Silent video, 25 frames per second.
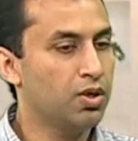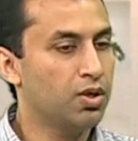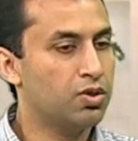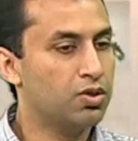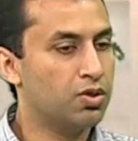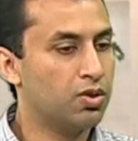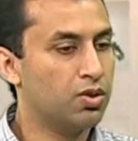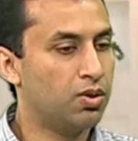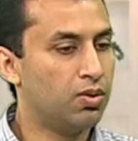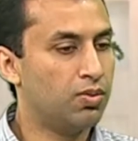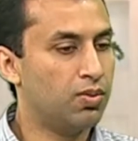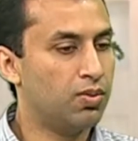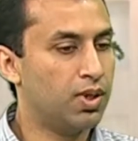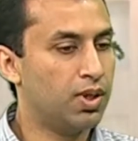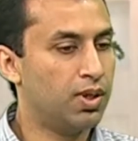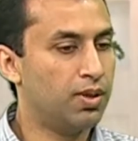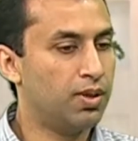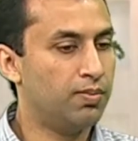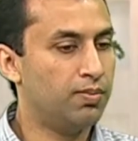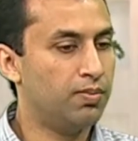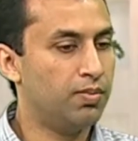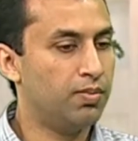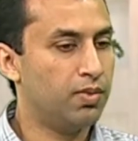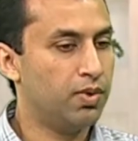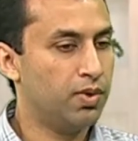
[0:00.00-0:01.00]

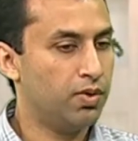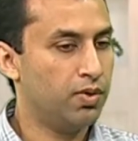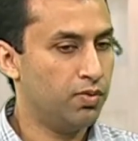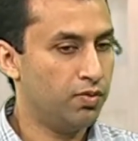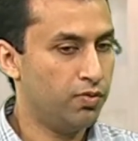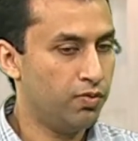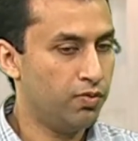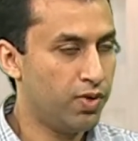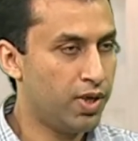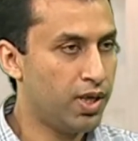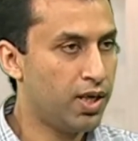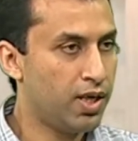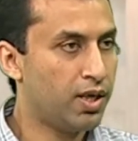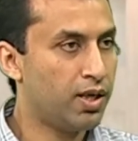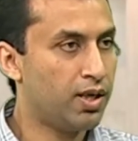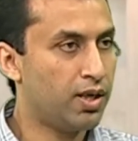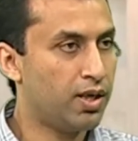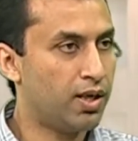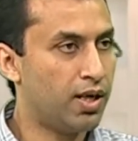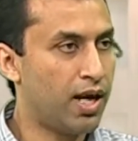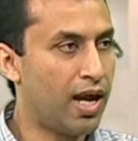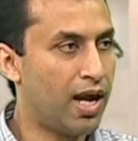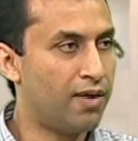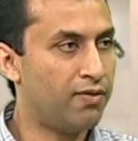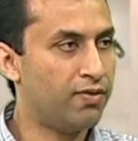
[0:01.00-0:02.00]
So we
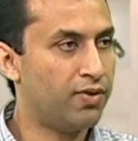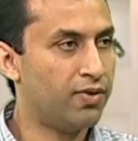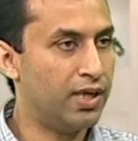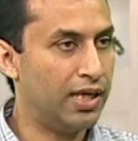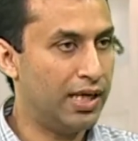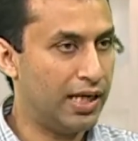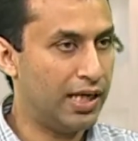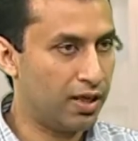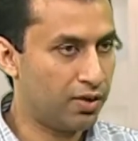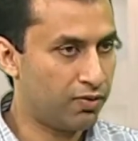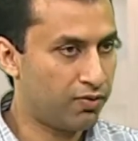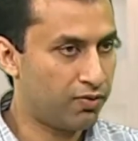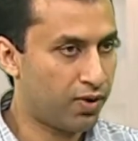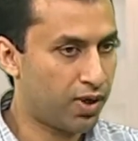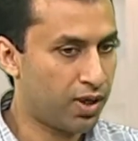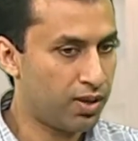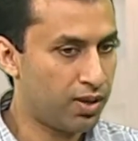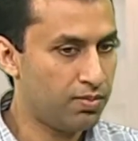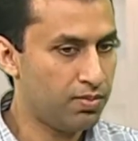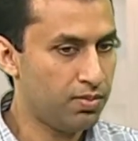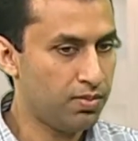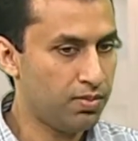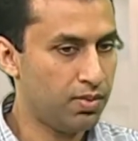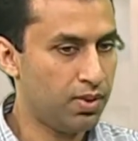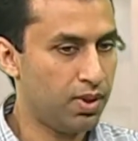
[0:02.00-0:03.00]
have a layer
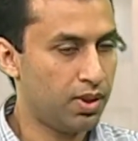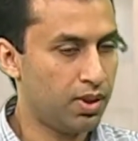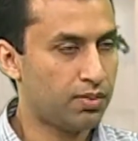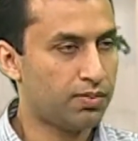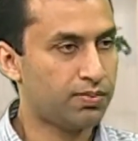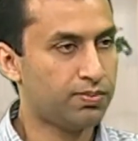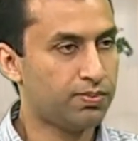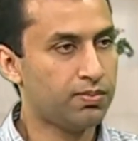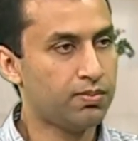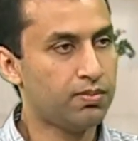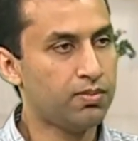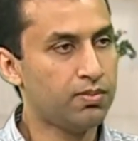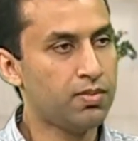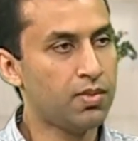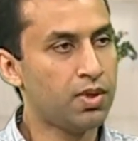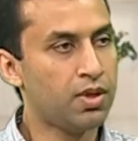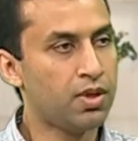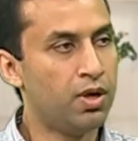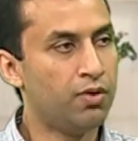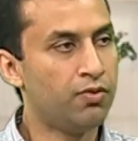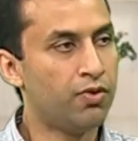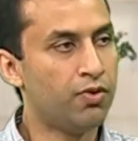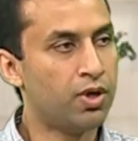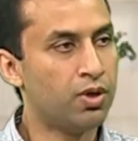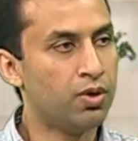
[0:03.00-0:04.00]
farm
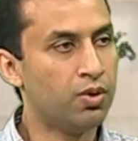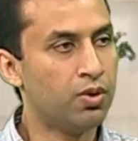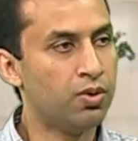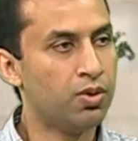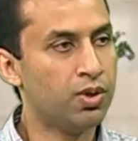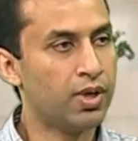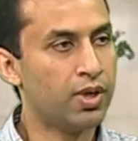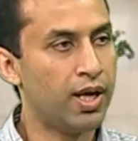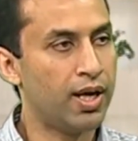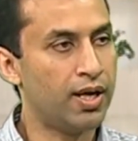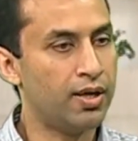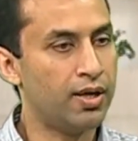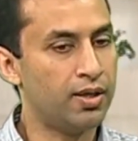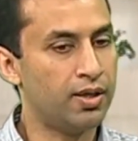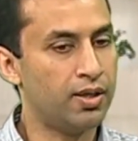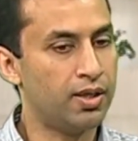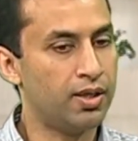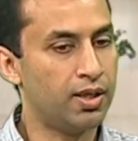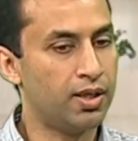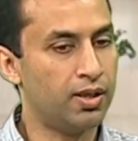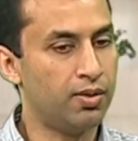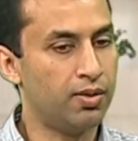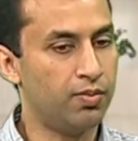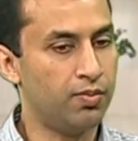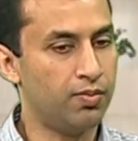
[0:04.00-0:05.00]
of our own, and
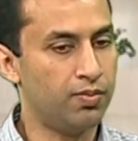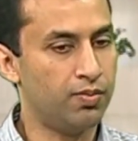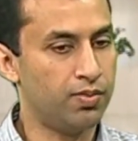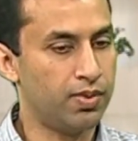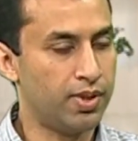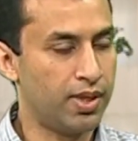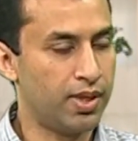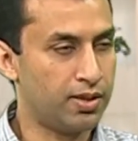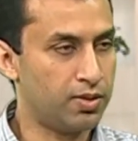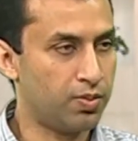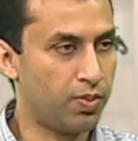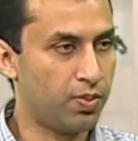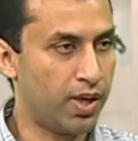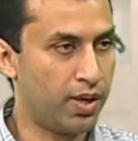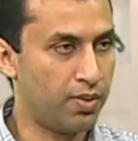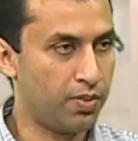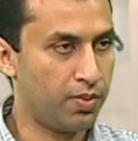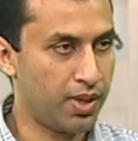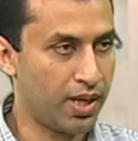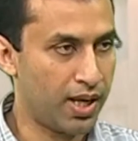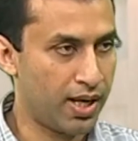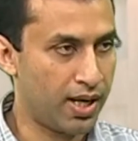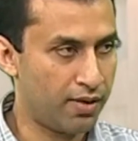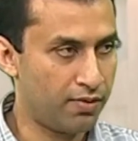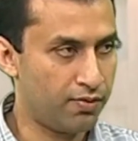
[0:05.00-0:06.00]
that's why
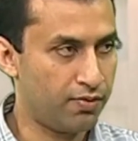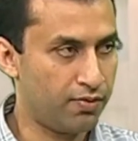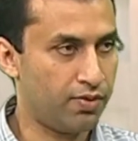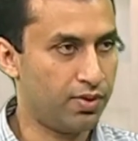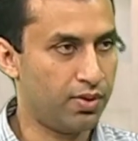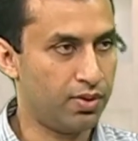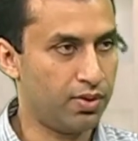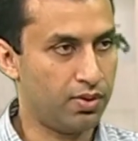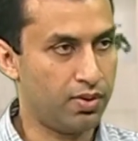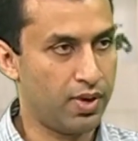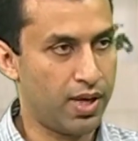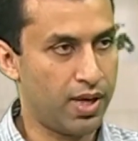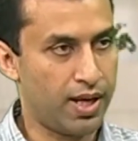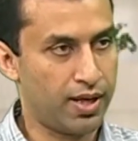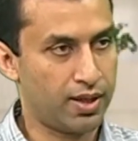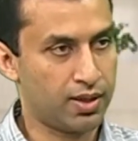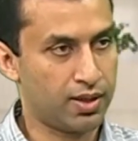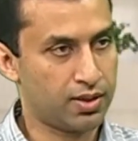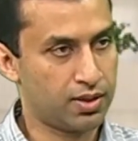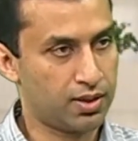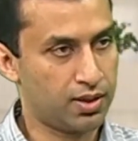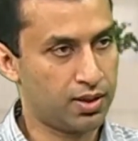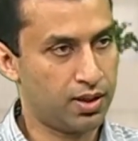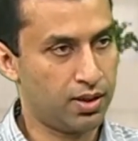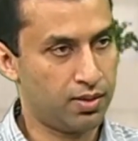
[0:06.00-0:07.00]
we have
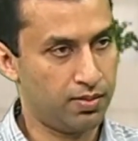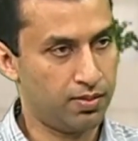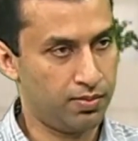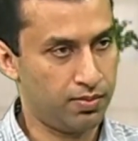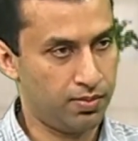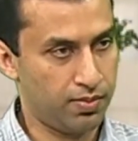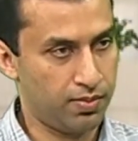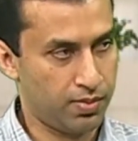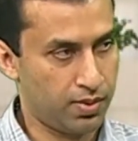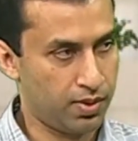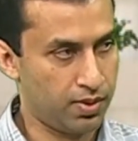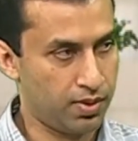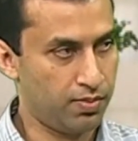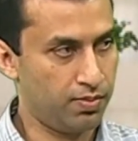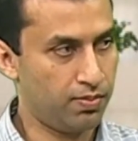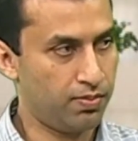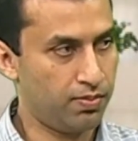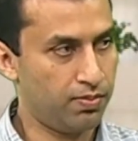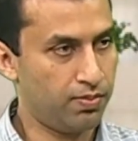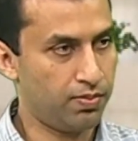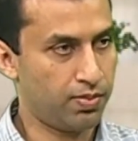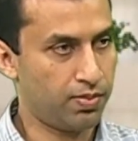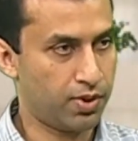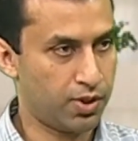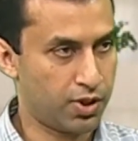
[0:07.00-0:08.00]
eggs
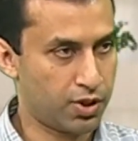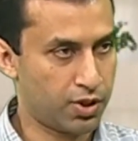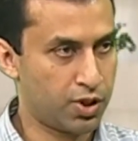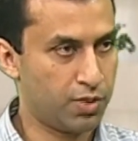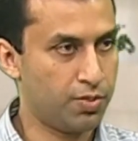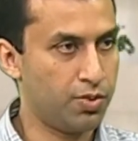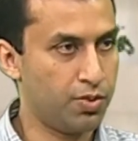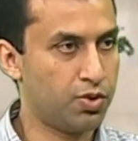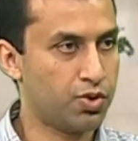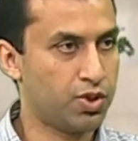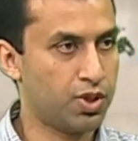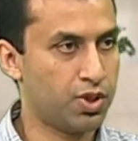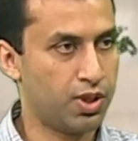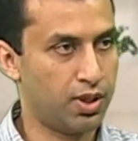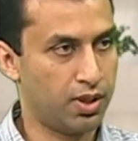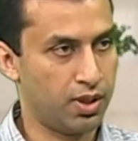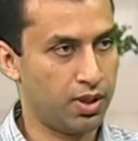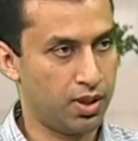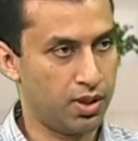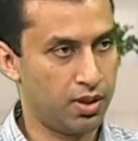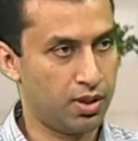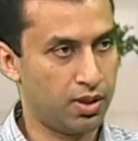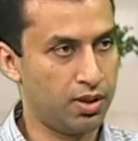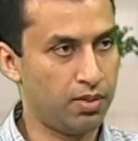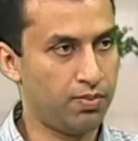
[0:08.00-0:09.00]
distribution
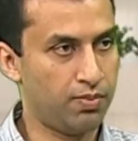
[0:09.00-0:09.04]
in.